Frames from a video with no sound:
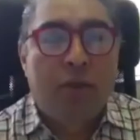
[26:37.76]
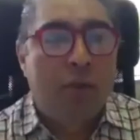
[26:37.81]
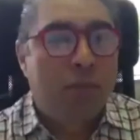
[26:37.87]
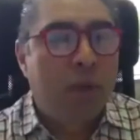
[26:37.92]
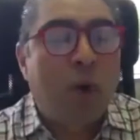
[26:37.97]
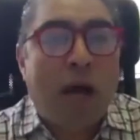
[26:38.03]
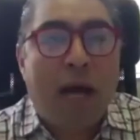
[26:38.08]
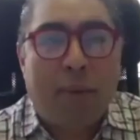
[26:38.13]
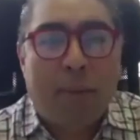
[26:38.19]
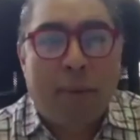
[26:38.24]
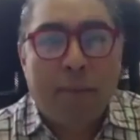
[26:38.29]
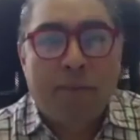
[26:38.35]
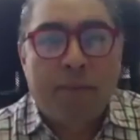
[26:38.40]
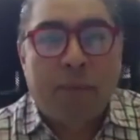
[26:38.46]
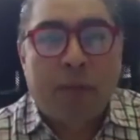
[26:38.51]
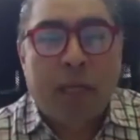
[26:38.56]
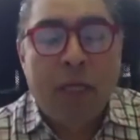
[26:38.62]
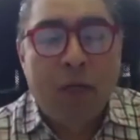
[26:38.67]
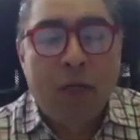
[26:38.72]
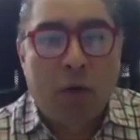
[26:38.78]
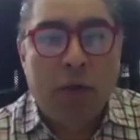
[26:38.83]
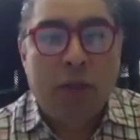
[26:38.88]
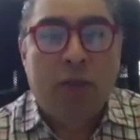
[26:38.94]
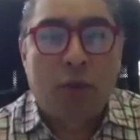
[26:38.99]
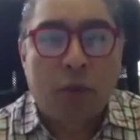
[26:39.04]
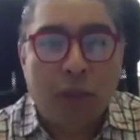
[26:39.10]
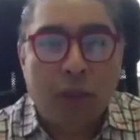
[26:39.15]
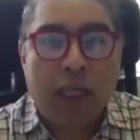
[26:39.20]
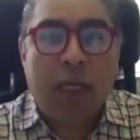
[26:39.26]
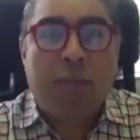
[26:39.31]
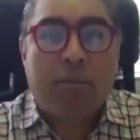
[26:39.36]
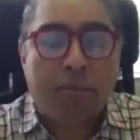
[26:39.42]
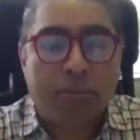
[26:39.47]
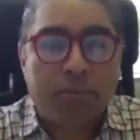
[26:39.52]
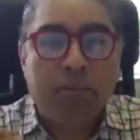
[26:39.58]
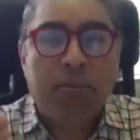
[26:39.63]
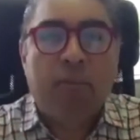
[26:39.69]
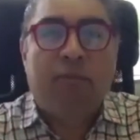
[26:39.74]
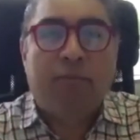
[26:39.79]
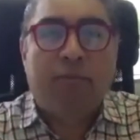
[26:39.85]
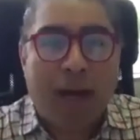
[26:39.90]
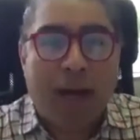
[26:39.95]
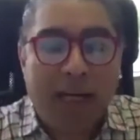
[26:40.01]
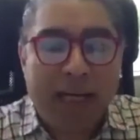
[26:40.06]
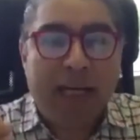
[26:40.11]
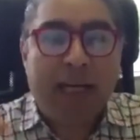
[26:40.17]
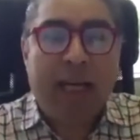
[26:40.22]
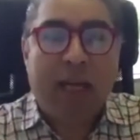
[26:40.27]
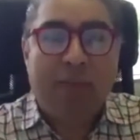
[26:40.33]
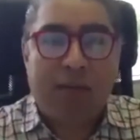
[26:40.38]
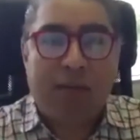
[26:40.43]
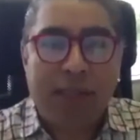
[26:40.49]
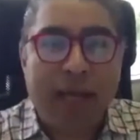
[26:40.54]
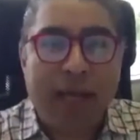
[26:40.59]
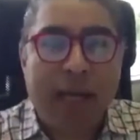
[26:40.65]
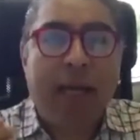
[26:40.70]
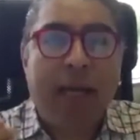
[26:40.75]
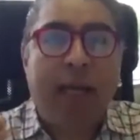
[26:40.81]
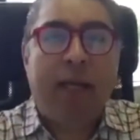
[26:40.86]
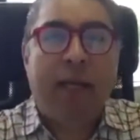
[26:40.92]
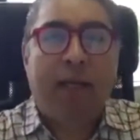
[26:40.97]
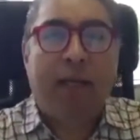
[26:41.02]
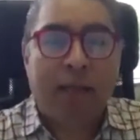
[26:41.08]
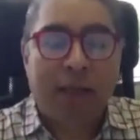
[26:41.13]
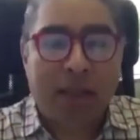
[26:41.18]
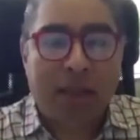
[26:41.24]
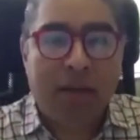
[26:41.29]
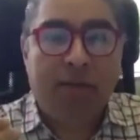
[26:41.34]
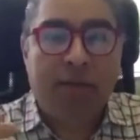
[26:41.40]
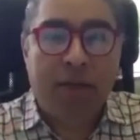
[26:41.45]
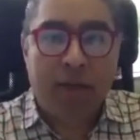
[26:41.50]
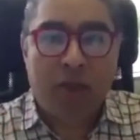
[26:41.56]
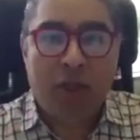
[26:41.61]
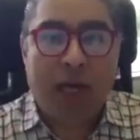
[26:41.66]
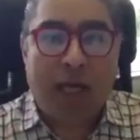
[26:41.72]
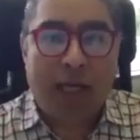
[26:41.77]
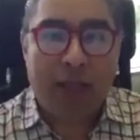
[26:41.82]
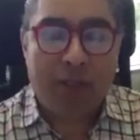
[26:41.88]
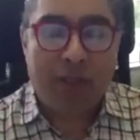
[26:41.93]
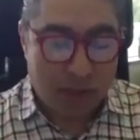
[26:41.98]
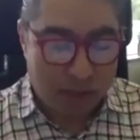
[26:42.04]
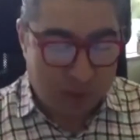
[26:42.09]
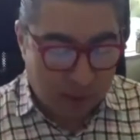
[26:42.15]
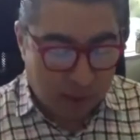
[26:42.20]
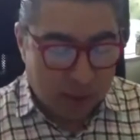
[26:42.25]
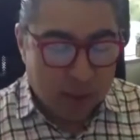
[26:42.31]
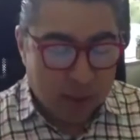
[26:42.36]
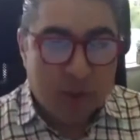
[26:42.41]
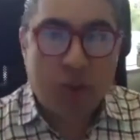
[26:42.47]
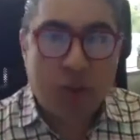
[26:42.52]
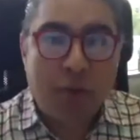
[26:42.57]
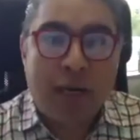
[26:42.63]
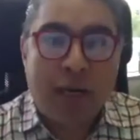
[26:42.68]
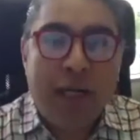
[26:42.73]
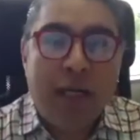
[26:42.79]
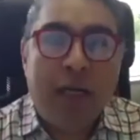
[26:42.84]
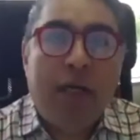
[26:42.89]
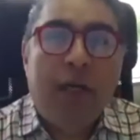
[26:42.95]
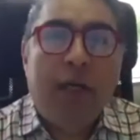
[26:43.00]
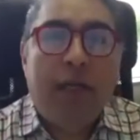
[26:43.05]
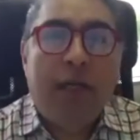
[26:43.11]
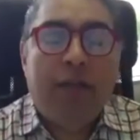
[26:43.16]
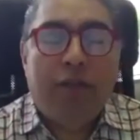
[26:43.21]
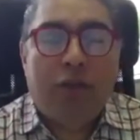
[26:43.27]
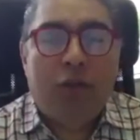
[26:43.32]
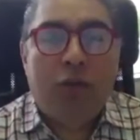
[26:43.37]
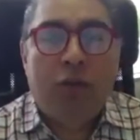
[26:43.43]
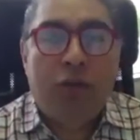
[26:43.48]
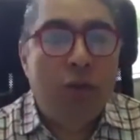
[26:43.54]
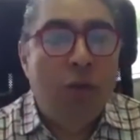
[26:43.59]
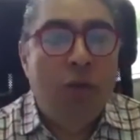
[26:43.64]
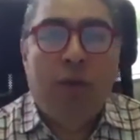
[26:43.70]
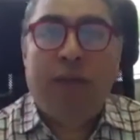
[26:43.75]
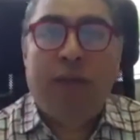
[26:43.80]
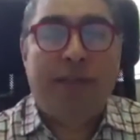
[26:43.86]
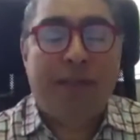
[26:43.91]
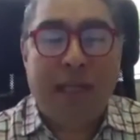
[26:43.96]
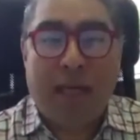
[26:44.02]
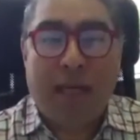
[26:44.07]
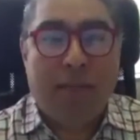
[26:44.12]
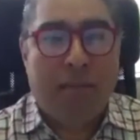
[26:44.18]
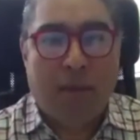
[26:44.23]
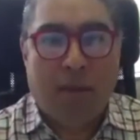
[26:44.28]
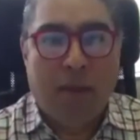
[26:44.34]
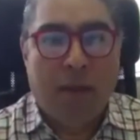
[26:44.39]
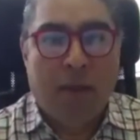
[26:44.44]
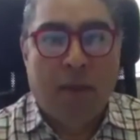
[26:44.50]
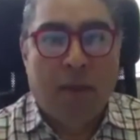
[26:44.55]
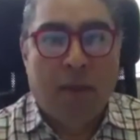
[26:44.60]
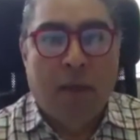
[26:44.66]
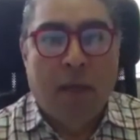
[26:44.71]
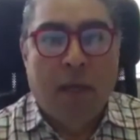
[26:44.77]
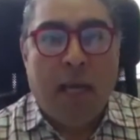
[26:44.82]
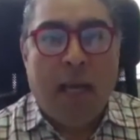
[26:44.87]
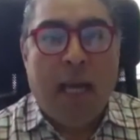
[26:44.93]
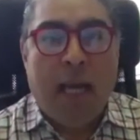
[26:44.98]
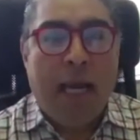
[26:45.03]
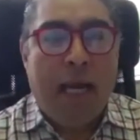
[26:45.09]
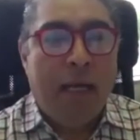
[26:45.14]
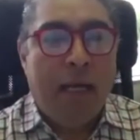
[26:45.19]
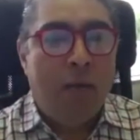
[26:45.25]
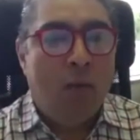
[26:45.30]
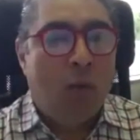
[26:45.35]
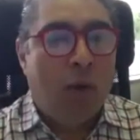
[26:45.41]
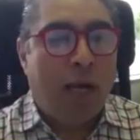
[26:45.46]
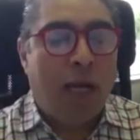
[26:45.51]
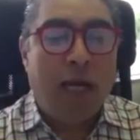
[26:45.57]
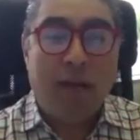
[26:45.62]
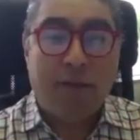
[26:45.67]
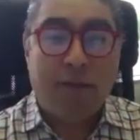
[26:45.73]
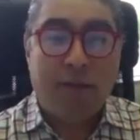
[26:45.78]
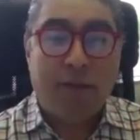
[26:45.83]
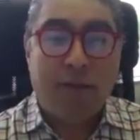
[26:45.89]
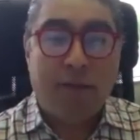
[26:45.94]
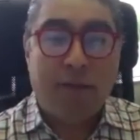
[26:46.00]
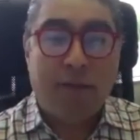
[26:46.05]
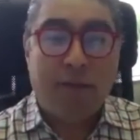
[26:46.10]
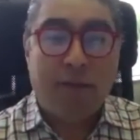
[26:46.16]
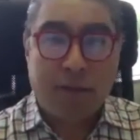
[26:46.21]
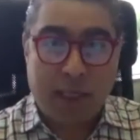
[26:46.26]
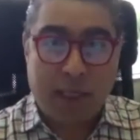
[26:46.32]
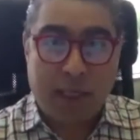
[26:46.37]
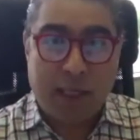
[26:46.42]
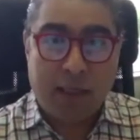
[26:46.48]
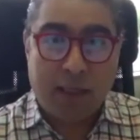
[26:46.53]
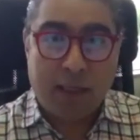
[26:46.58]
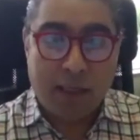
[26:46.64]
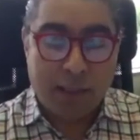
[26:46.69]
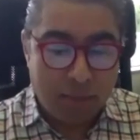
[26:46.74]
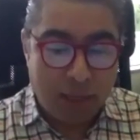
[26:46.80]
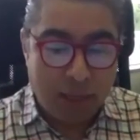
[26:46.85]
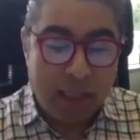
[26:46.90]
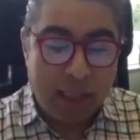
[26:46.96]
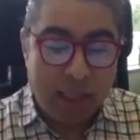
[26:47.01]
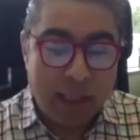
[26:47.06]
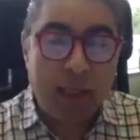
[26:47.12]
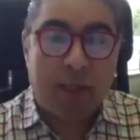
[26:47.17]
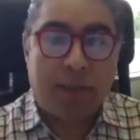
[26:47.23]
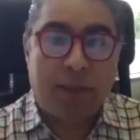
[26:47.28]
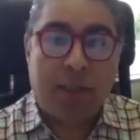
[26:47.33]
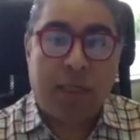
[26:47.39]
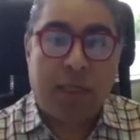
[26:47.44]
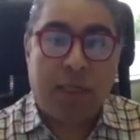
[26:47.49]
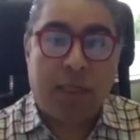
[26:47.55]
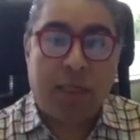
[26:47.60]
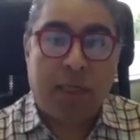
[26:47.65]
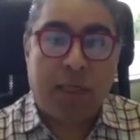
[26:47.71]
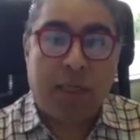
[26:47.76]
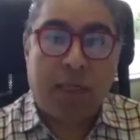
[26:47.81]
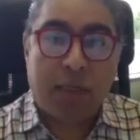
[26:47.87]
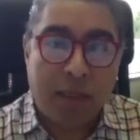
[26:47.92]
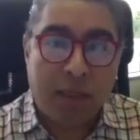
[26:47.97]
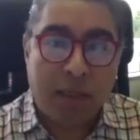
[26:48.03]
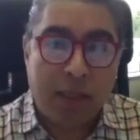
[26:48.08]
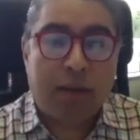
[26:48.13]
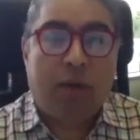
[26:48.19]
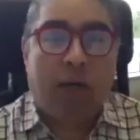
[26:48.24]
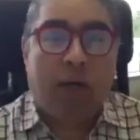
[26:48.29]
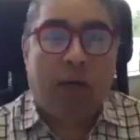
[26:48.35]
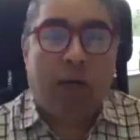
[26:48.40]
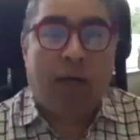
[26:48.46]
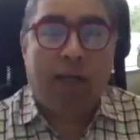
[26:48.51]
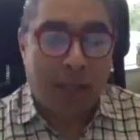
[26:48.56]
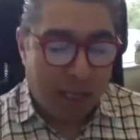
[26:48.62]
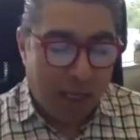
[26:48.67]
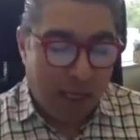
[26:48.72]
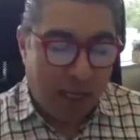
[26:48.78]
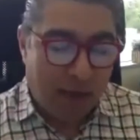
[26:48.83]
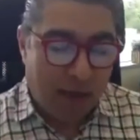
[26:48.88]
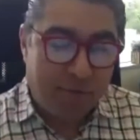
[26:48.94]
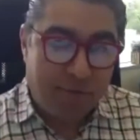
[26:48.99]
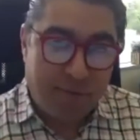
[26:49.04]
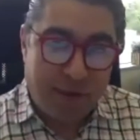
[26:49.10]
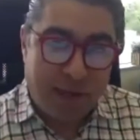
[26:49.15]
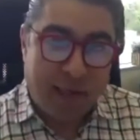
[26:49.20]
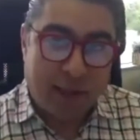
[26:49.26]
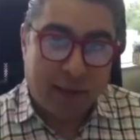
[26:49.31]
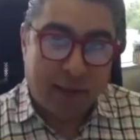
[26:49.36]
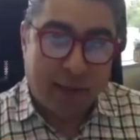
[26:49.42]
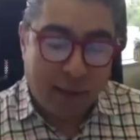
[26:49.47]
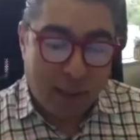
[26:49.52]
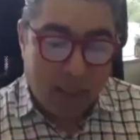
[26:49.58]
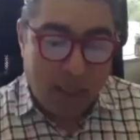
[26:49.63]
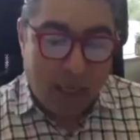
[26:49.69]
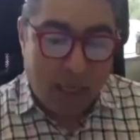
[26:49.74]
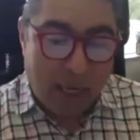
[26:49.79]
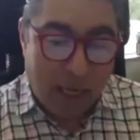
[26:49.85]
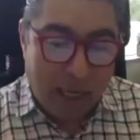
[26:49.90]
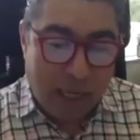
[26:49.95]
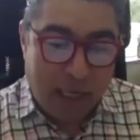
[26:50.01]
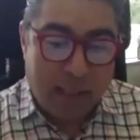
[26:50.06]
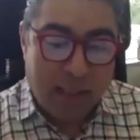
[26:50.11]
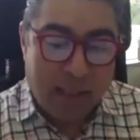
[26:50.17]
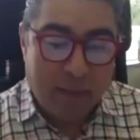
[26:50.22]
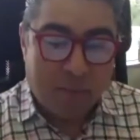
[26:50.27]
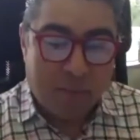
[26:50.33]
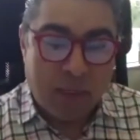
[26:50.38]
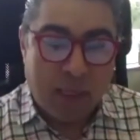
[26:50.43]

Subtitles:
grab in order to keep fighting every day the different challenges. So the leader needs to do the same. And what I have seen is that many leaders in this crisis have failed in